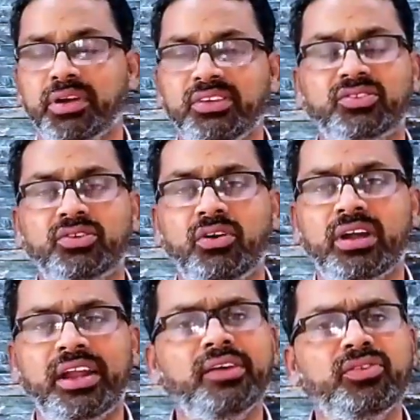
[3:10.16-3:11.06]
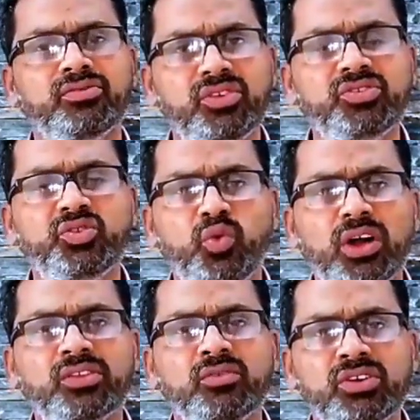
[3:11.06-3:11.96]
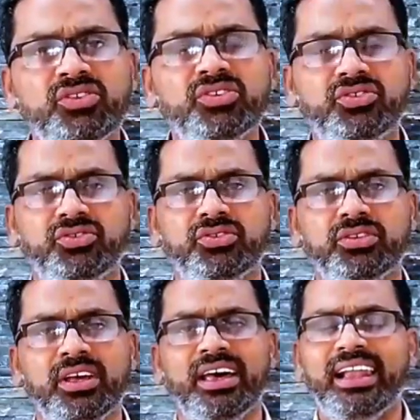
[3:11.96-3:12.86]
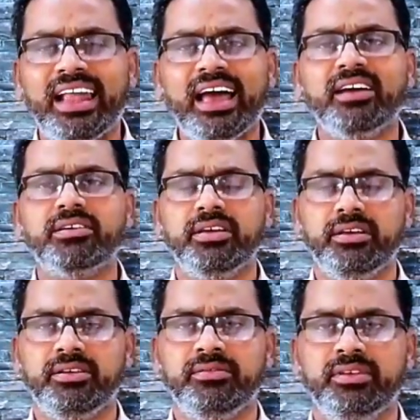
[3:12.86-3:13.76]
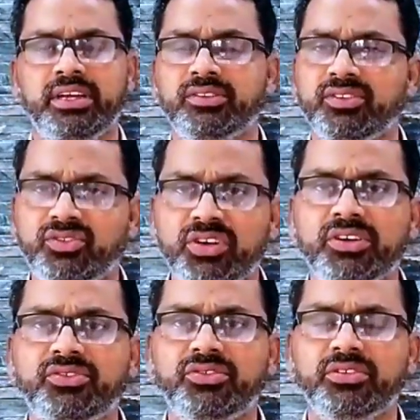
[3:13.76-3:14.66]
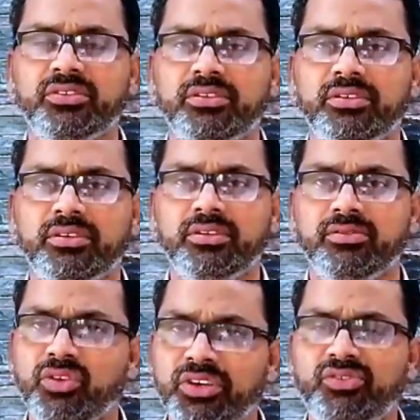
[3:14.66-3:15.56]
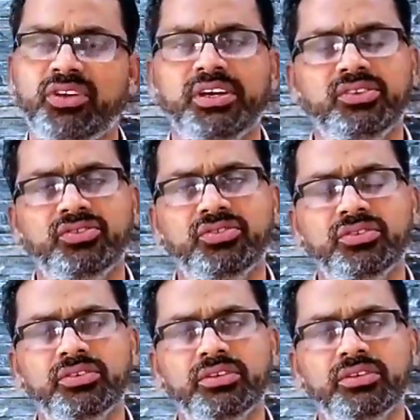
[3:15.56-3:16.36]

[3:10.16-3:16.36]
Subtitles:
Praise God. And I think this is one thing which is lacking in the church these days.